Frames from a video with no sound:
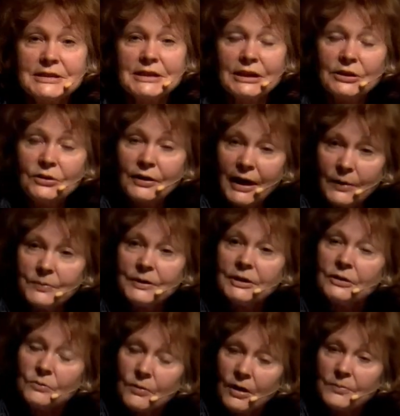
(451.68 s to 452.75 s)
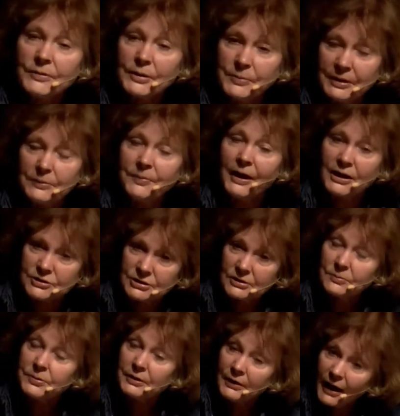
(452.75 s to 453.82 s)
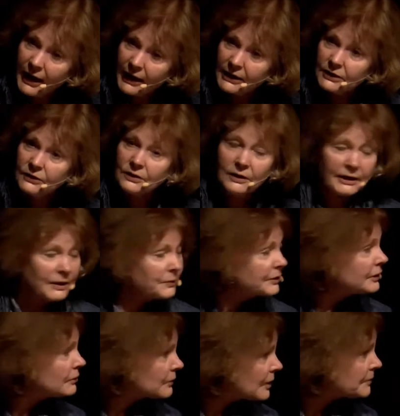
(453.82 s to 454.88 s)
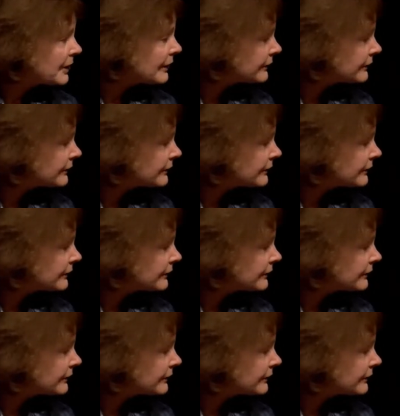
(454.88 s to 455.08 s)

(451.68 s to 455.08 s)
that you get what you want by being patient and polite. You don't get what you want by